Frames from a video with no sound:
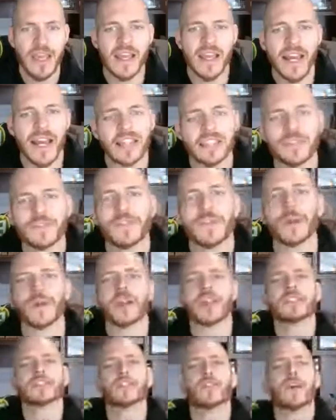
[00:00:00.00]
Guys, if you are
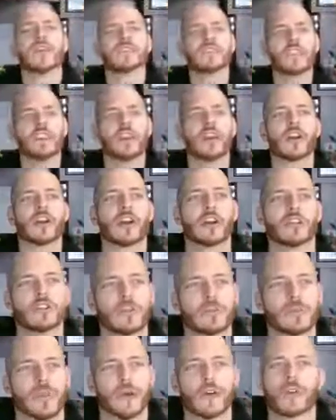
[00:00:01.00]
interested in our
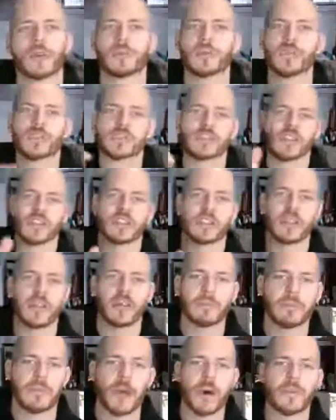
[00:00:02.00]
coaching program, please click the
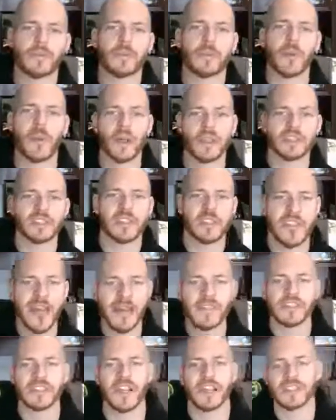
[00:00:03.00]
link below. If you want to see the
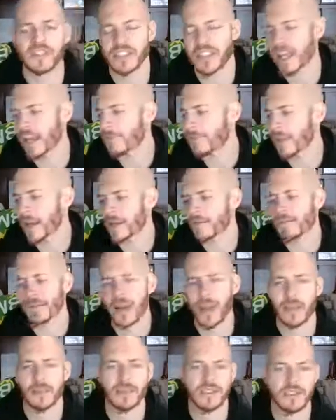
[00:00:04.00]
advertising campaign for
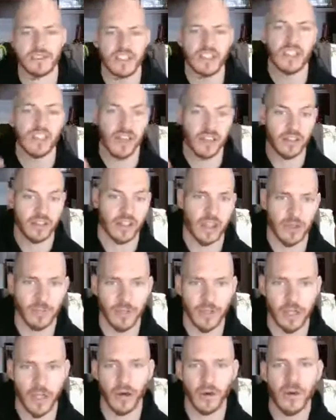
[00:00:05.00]
ABC, click the link
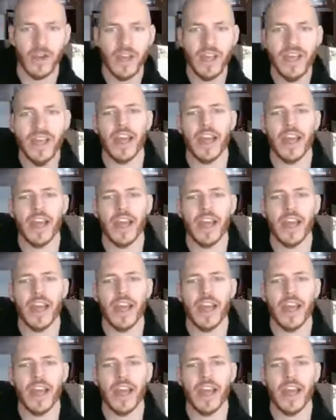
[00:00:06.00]
below.